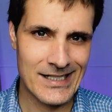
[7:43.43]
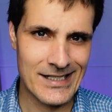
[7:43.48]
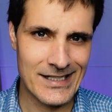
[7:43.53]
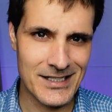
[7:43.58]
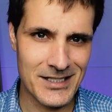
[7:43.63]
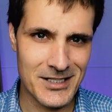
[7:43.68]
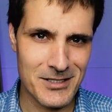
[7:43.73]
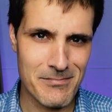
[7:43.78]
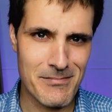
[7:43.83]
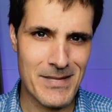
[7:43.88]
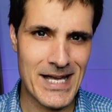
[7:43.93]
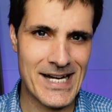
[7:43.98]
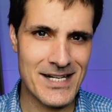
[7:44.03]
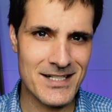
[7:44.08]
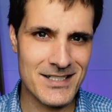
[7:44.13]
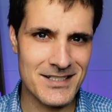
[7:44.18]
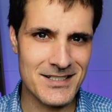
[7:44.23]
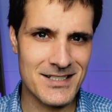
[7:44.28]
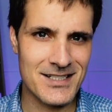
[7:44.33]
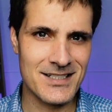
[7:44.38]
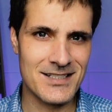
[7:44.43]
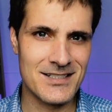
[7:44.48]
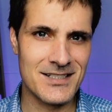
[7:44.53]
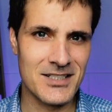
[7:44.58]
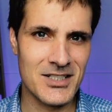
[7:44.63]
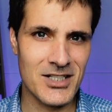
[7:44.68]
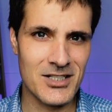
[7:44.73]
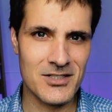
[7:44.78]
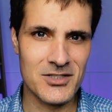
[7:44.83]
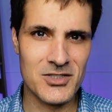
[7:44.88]
that the maintenance
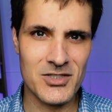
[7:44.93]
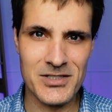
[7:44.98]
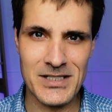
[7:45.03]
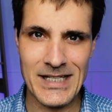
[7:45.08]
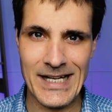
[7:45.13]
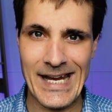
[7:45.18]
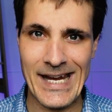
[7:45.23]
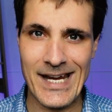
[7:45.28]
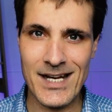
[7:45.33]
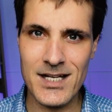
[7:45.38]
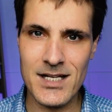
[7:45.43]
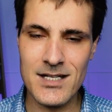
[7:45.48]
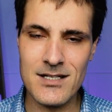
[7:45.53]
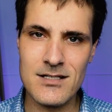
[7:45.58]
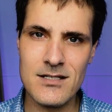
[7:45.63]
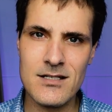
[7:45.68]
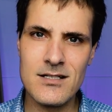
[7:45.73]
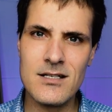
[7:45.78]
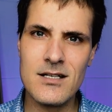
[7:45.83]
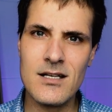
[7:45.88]
isn't going to do your head in.